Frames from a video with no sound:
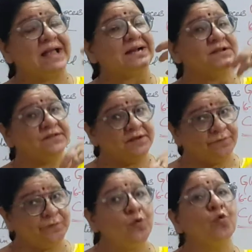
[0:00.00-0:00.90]
that is the
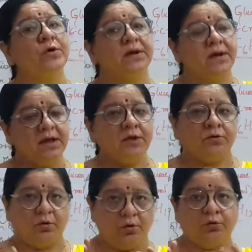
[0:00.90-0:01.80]
food,
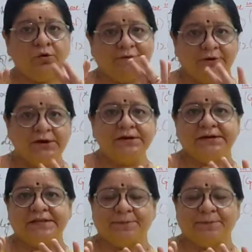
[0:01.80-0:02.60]
you know, you have learned in the